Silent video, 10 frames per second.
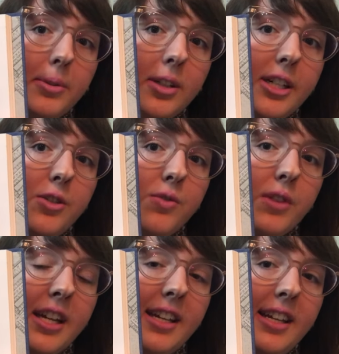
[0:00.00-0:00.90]

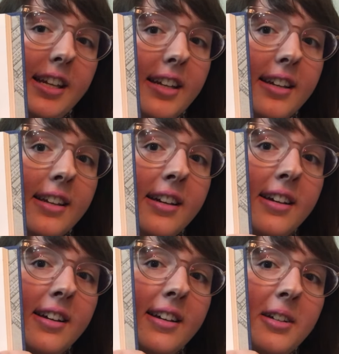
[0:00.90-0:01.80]
blood-drinking,
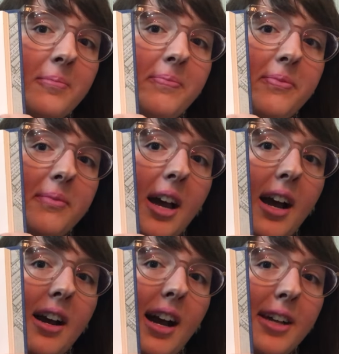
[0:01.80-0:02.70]

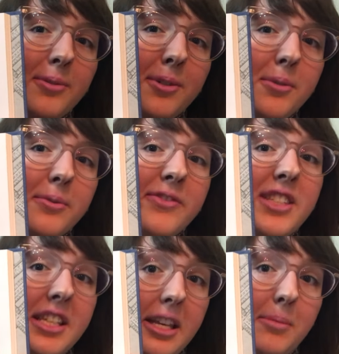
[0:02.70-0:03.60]
I don't know
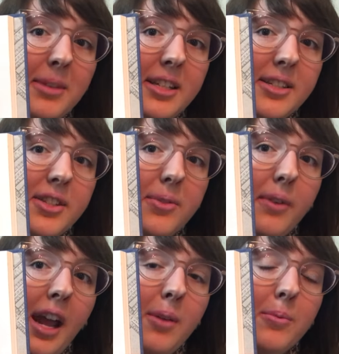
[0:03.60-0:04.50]
if demon is the
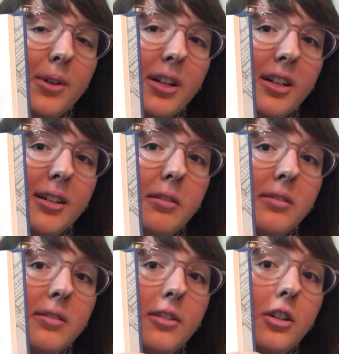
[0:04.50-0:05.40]
right word,
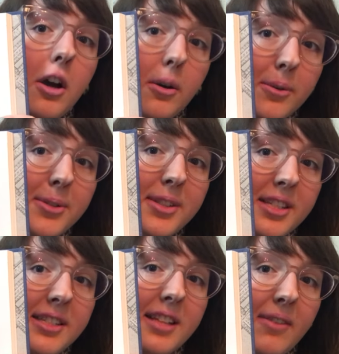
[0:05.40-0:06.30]
ghost.
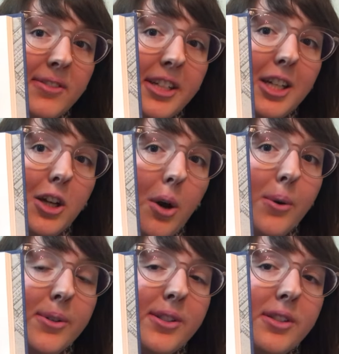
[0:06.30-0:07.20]
He's definitely a
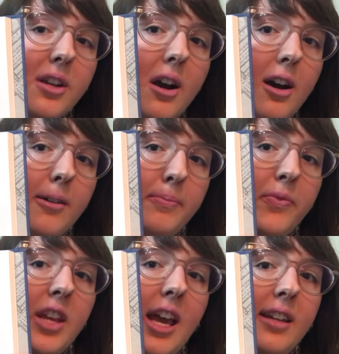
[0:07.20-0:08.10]
ghost,
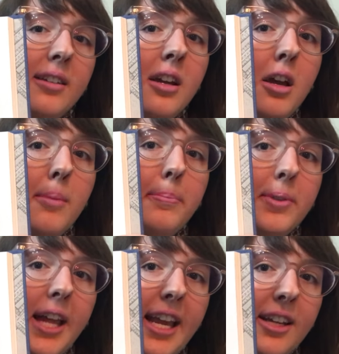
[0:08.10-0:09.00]
and
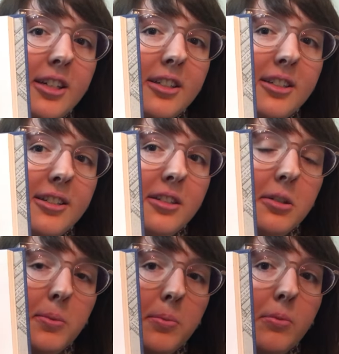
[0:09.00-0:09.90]
Blake,
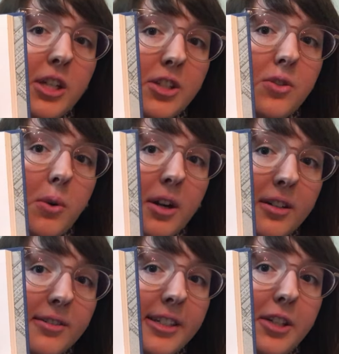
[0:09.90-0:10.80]

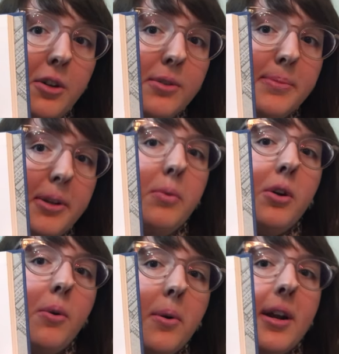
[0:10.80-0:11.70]
historically, you know, it's been
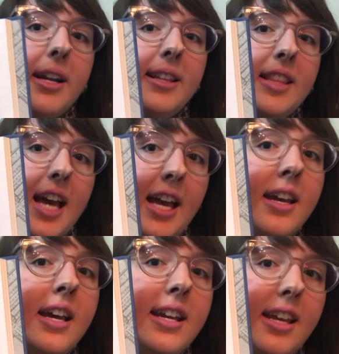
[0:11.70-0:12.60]
recorded that
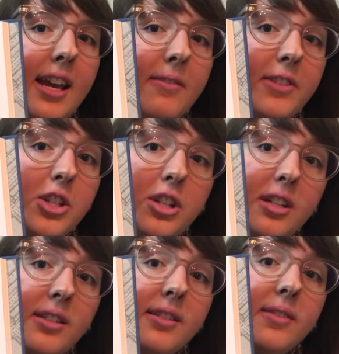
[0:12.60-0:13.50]
he had
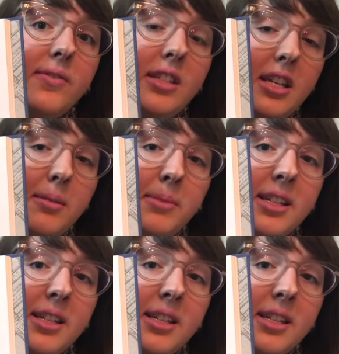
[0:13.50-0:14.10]
visions of he